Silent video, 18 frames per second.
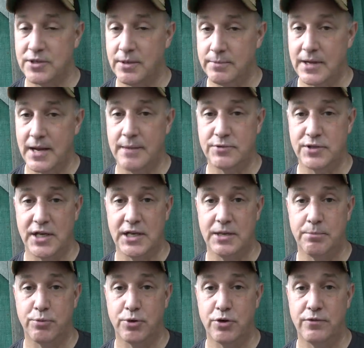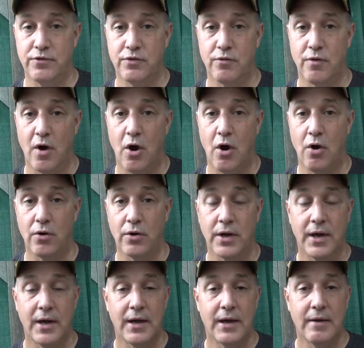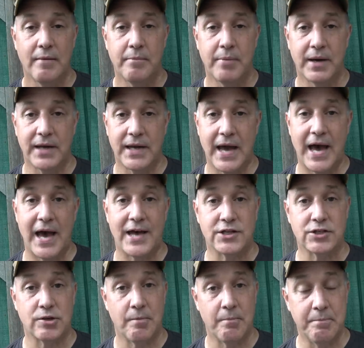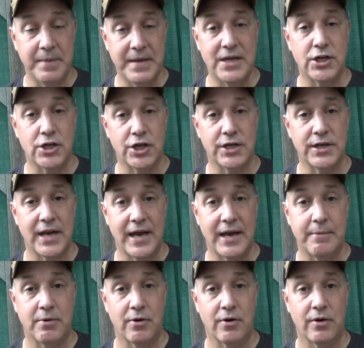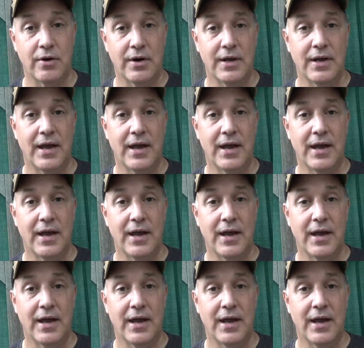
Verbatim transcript: Sometimes they can prove you wrong, but guys, be a good neighbor